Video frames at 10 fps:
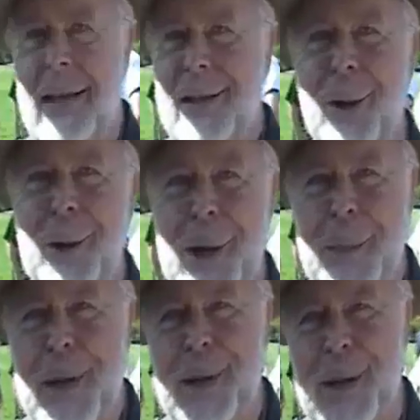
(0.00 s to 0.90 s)
It doesn't hold
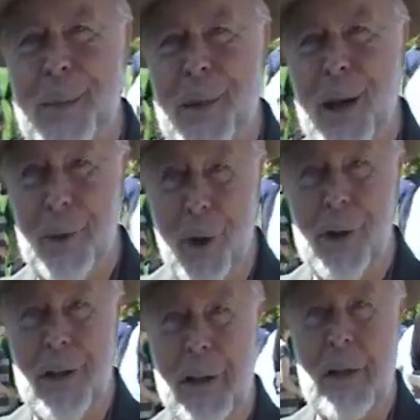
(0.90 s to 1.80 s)
up either under
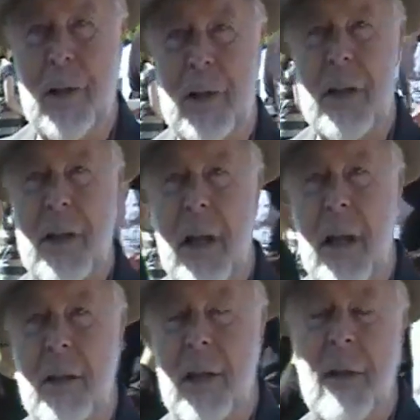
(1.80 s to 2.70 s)
all conditions.
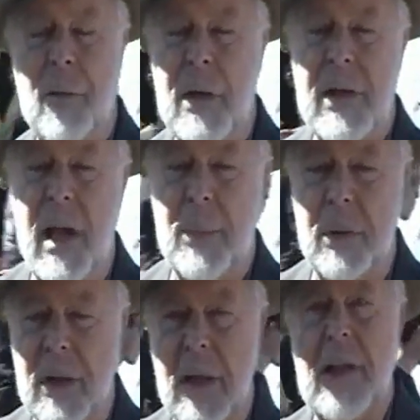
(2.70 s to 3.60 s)
Take, for
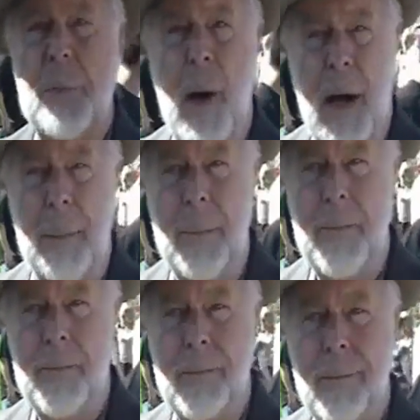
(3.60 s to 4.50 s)
example, a lynch mob.
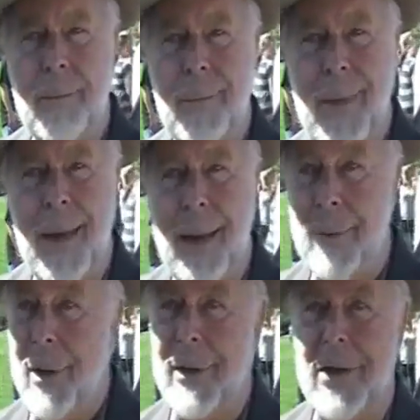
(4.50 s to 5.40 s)

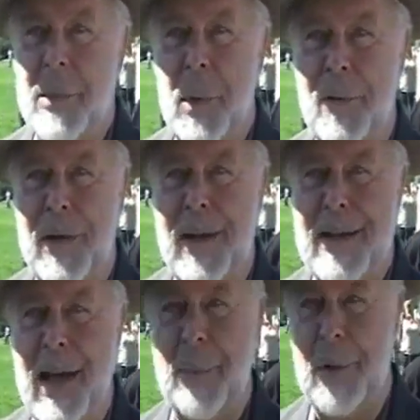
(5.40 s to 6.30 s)
Well, there's a perfect
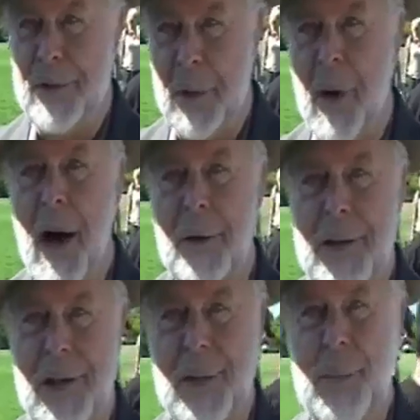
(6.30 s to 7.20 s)
example of
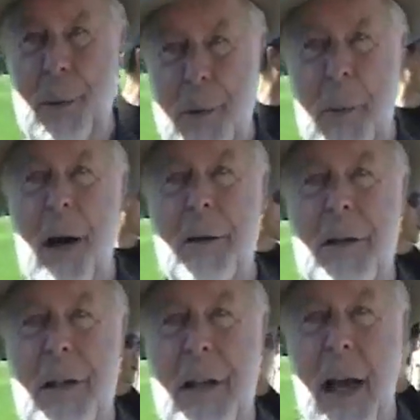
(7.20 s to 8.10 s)
democracy, pure
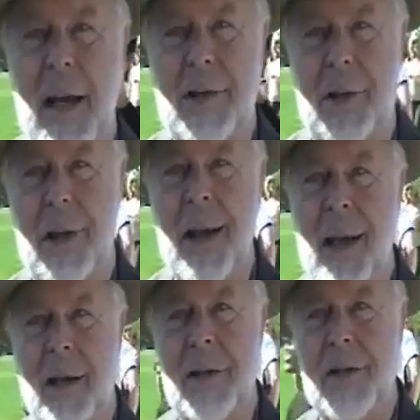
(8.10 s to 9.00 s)
democracy in action.
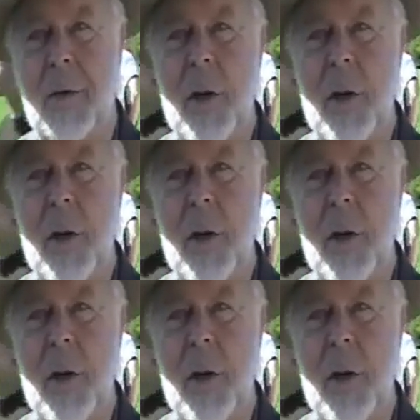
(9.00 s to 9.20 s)
If there's